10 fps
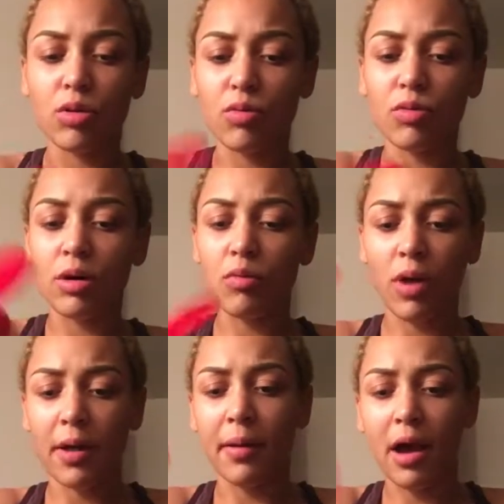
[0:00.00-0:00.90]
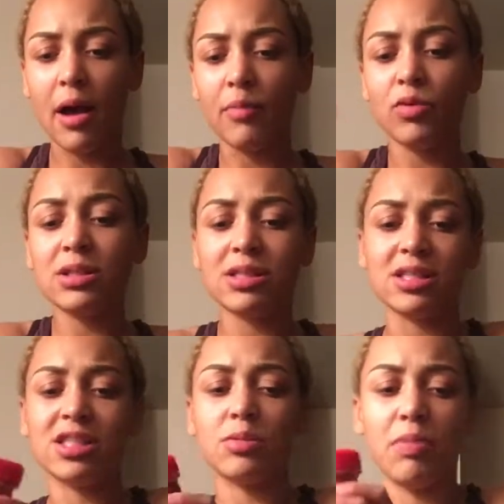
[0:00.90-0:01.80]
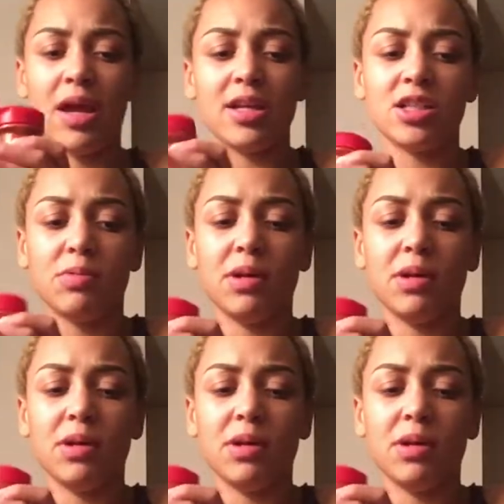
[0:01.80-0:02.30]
what is it, Spanish